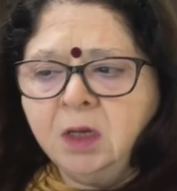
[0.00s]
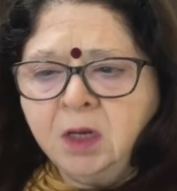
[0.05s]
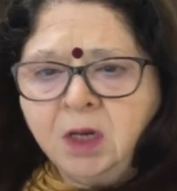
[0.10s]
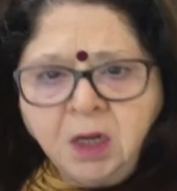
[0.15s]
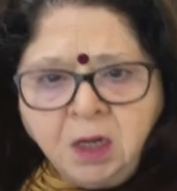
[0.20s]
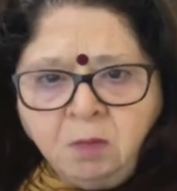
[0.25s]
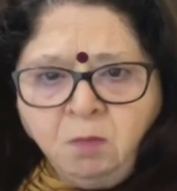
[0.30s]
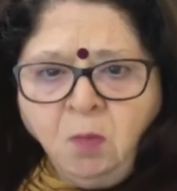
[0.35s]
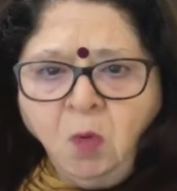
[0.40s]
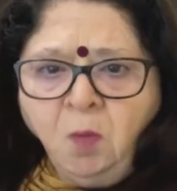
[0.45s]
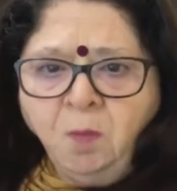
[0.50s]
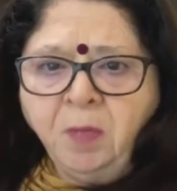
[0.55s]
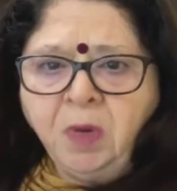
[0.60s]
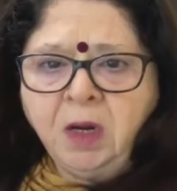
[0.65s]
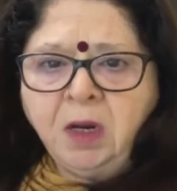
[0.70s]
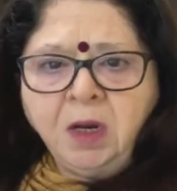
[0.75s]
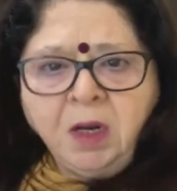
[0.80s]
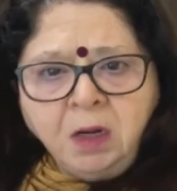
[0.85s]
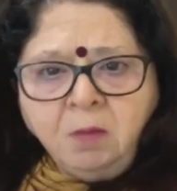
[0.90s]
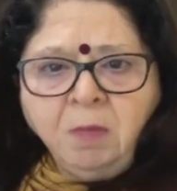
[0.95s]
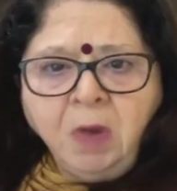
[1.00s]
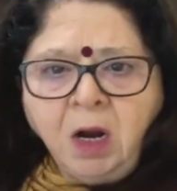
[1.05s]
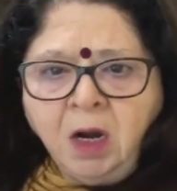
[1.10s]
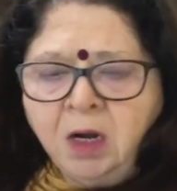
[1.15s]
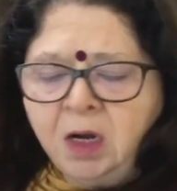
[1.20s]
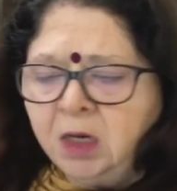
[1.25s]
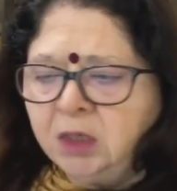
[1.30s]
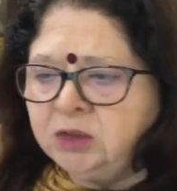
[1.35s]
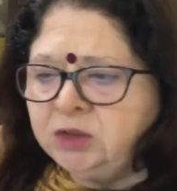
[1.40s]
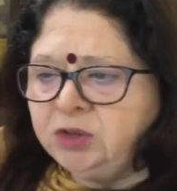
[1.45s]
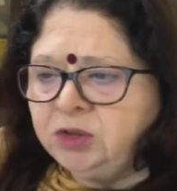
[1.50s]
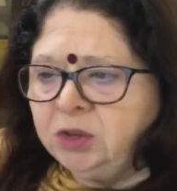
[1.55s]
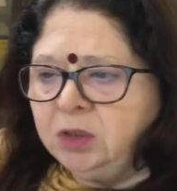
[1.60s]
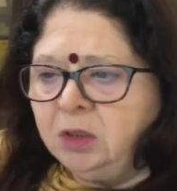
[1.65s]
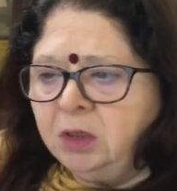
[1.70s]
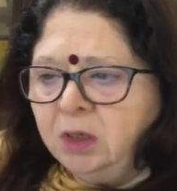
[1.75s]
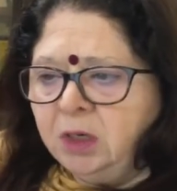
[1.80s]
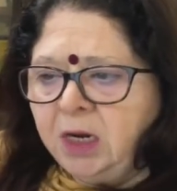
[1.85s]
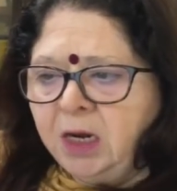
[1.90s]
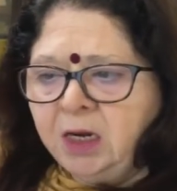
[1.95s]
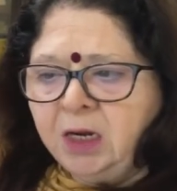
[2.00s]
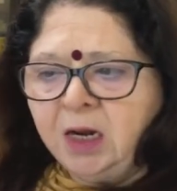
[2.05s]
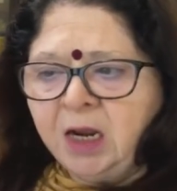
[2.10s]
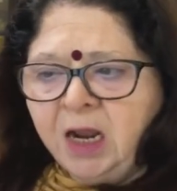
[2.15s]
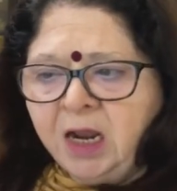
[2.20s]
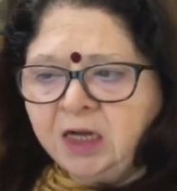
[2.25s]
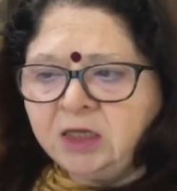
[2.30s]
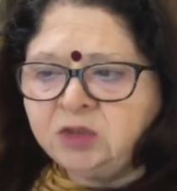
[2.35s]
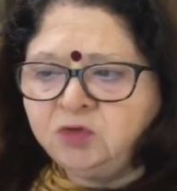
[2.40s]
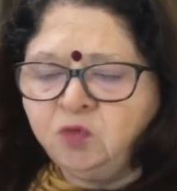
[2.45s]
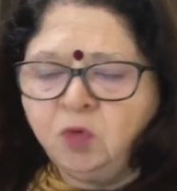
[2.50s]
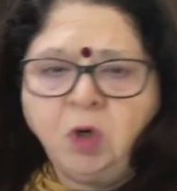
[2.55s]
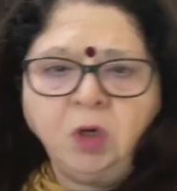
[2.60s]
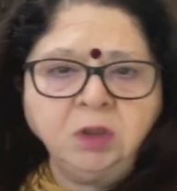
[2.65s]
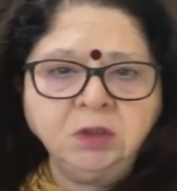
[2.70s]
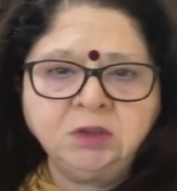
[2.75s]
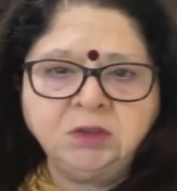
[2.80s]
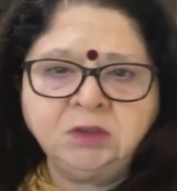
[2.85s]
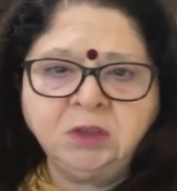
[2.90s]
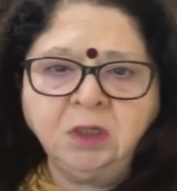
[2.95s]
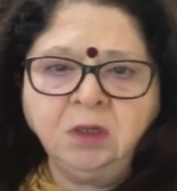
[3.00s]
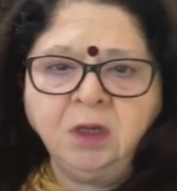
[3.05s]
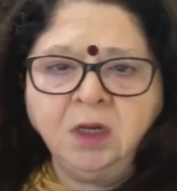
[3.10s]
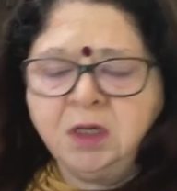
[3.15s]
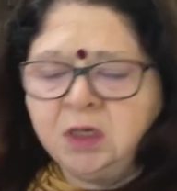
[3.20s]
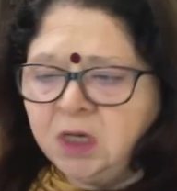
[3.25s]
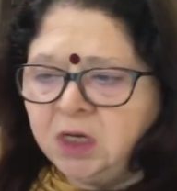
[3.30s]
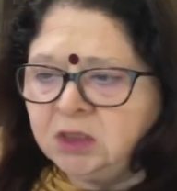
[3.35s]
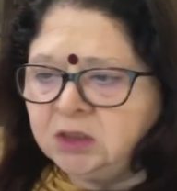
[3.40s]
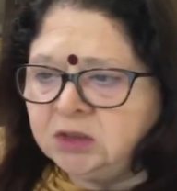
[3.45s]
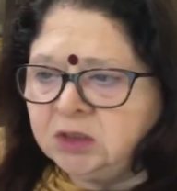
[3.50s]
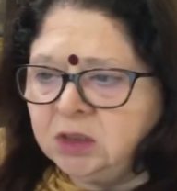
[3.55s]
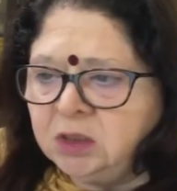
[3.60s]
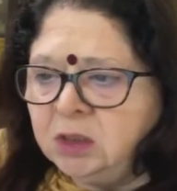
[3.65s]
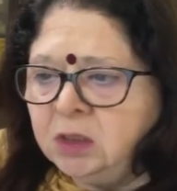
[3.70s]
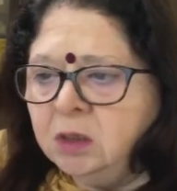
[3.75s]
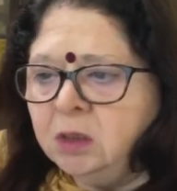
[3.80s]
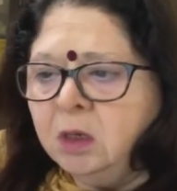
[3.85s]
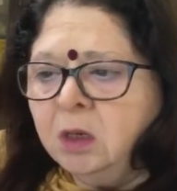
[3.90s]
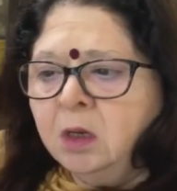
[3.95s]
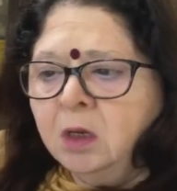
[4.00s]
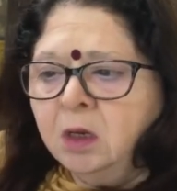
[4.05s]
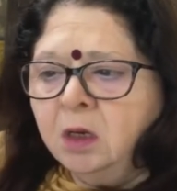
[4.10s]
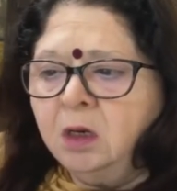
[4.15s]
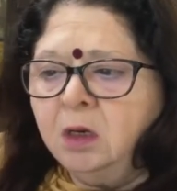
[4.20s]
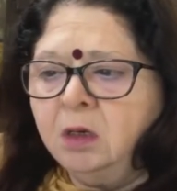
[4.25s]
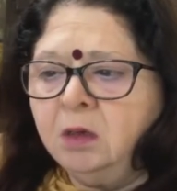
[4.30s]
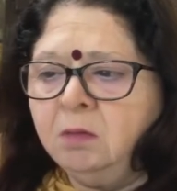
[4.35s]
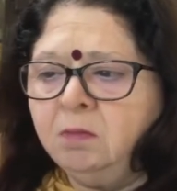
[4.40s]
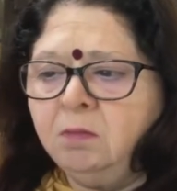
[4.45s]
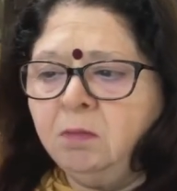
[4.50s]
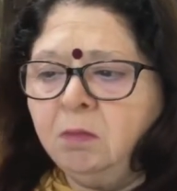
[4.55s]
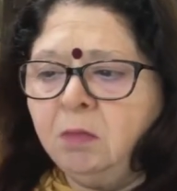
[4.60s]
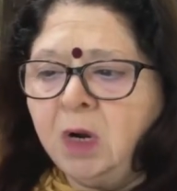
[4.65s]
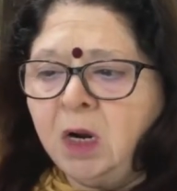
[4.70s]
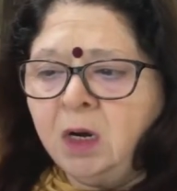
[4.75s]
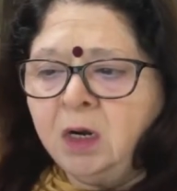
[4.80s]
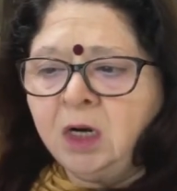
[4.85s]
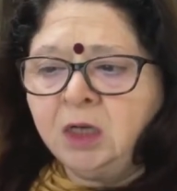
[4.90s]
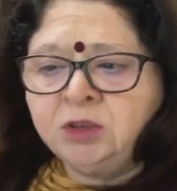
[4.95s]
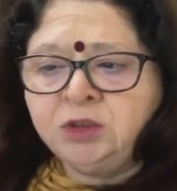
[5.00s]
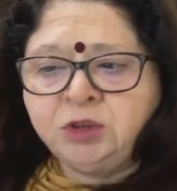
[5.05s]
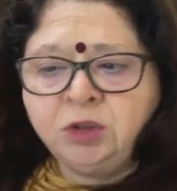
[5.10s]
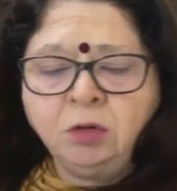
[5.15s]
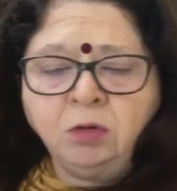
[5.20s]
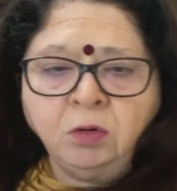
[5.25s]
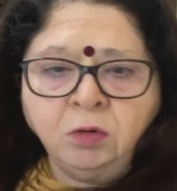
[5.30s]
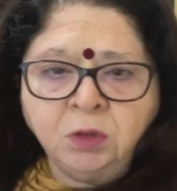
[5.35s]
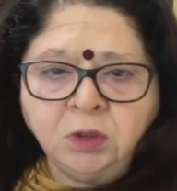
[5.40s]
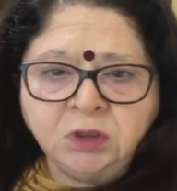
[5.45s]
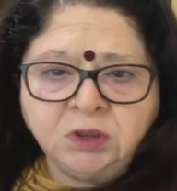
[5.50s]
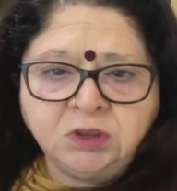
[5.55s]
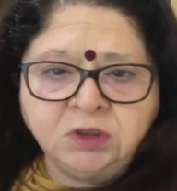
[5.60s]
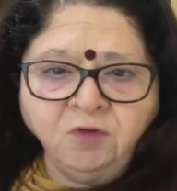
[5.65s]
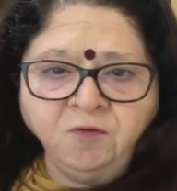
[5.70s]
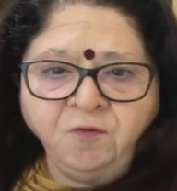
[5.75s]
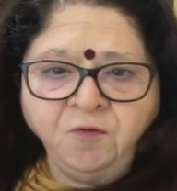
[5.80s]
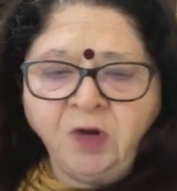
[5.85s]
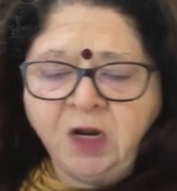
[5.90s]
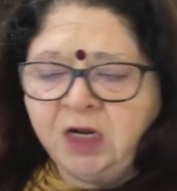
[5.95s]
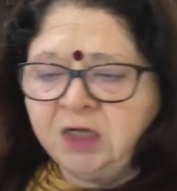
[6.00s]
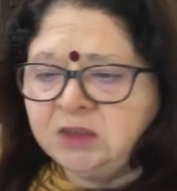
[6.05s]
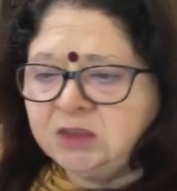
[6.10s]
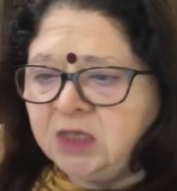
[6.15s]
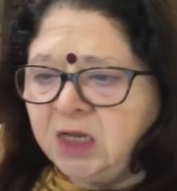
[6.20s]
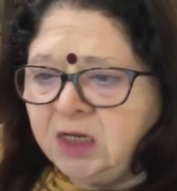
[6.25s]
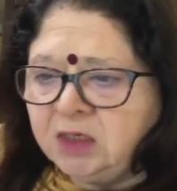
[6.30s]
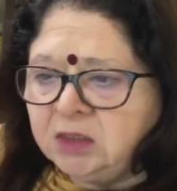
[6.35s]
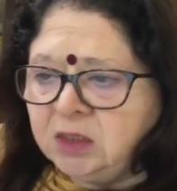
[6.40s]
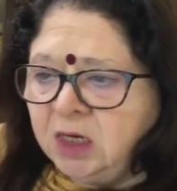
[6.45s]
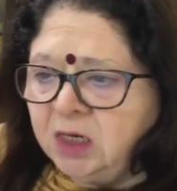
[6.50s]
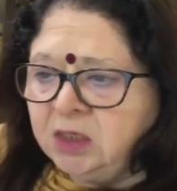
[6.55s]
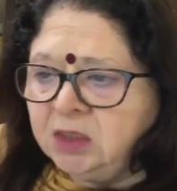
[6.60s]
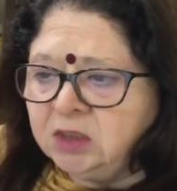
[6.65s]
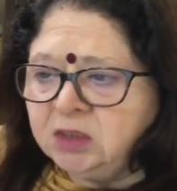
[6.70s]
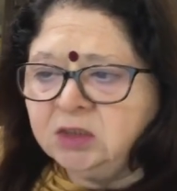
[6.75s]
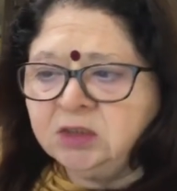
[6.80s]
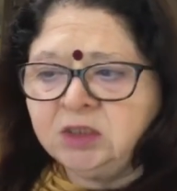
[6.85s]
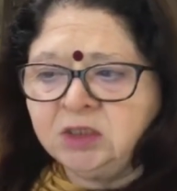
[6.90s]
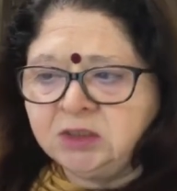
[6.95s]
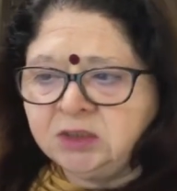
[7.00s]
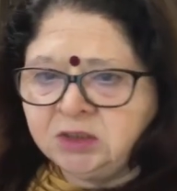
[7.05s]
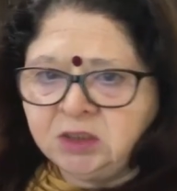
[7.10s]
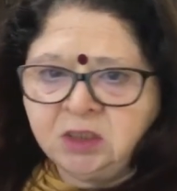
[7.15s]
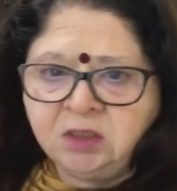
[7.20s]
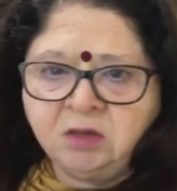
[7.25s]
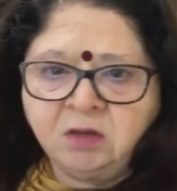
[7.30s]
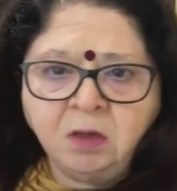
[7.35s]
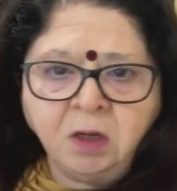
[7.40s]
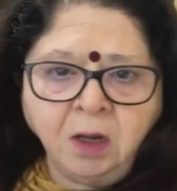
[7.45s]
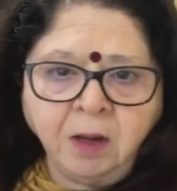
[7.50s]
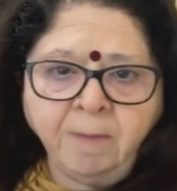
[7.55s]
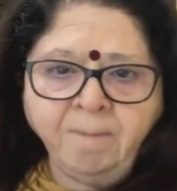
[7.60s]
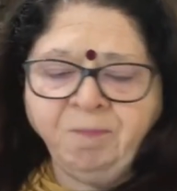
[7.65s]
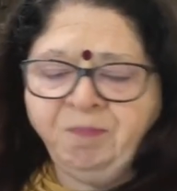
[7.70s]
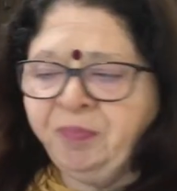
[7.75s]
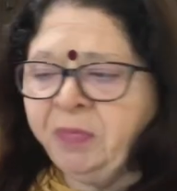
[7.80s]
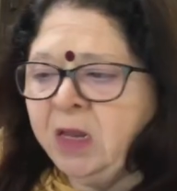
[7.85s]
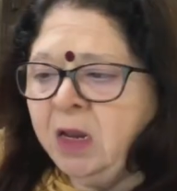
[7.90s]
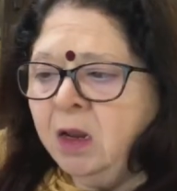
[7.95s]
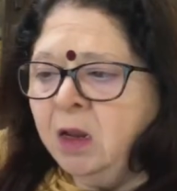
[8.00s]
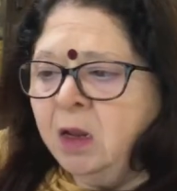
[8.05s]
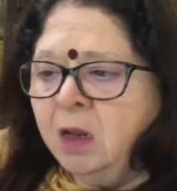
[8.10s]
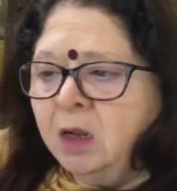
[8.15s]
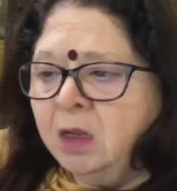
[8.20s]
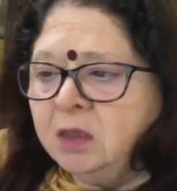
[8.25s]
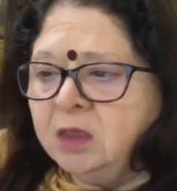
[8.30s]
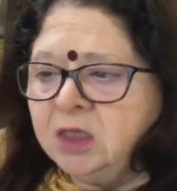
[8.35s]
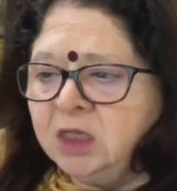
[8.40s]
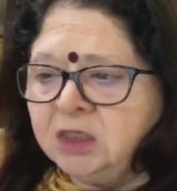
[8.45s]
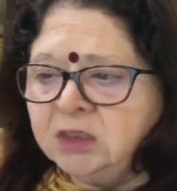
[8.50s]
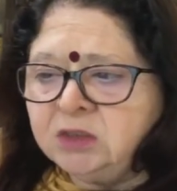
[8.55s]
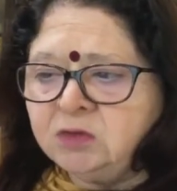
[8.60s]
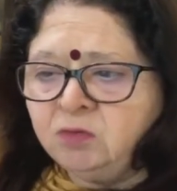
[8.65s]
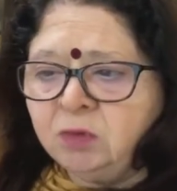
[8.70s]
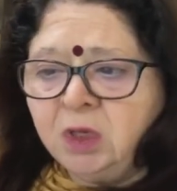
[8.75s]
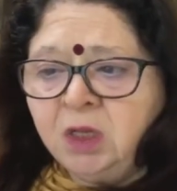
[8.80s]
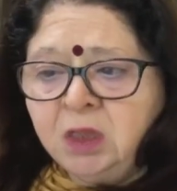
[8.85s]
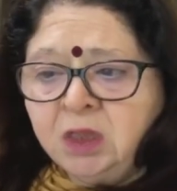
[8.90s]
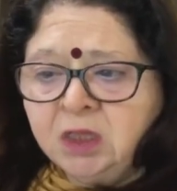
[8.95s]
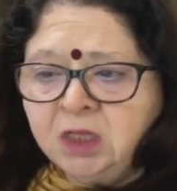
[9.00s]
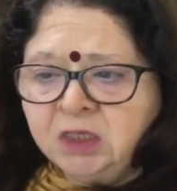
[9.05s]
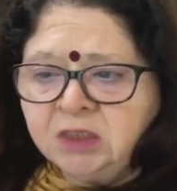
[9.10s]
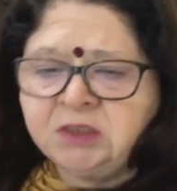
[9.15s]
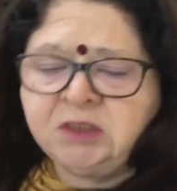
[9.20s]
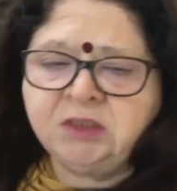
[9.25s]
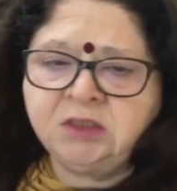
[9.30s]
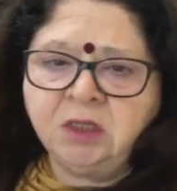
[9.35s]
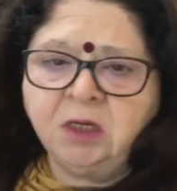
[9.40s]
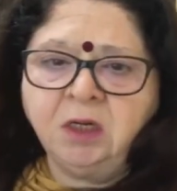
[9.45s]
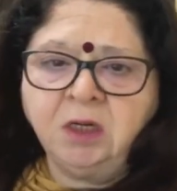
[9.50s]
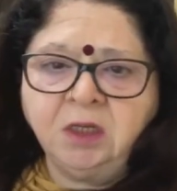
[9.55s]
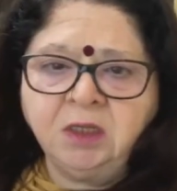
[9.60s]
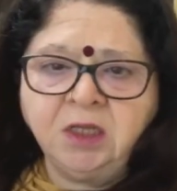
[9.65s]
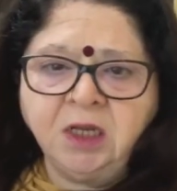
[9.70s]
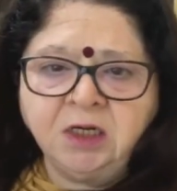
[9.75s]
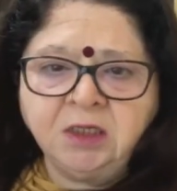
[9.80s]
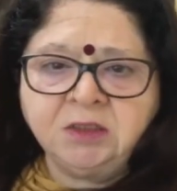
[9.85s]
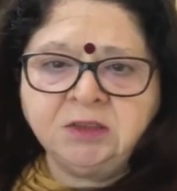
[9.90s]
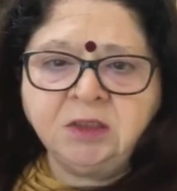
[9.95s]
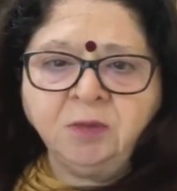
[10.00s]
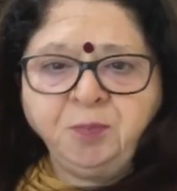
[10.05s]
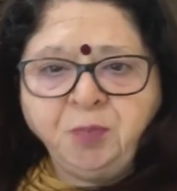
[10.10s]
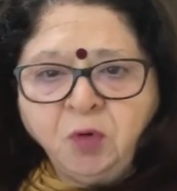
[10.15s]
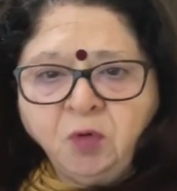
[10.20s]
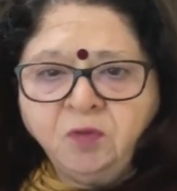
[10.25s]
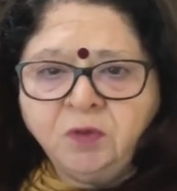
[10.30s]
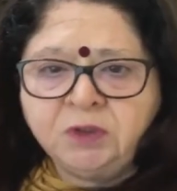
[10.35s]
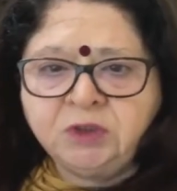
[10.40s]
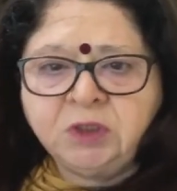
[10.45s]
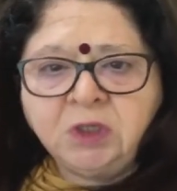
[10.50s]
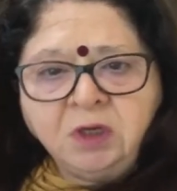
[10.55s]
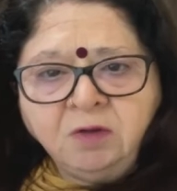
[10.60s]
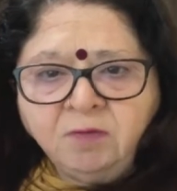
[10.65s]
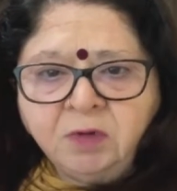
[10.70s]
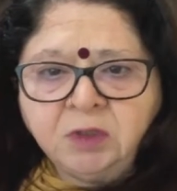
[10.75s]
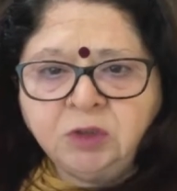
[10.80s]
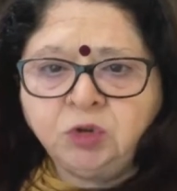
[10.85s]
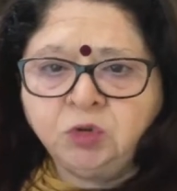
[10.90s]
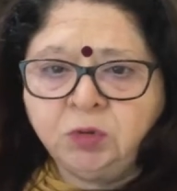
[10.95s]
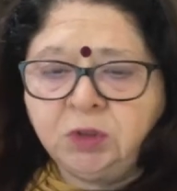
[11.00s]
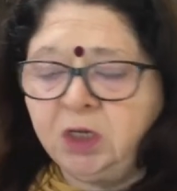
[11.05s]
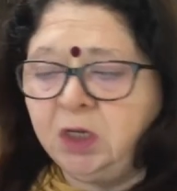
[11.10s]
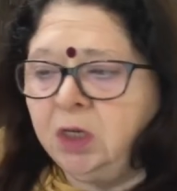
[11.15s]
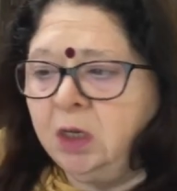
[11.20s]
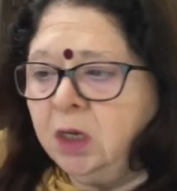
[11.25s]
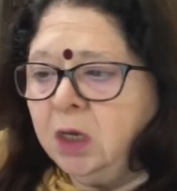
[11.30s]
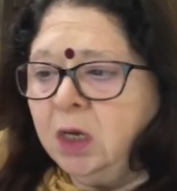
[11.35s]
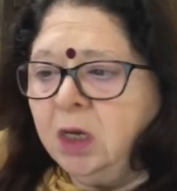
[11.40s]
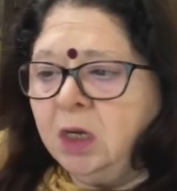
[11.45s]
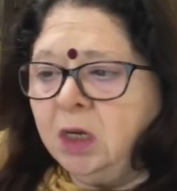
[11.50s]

In Mumbai, in Maharashtra, an act was enacted, Maharashtra Ownership Flats Act 1963. In this there is a provision even today,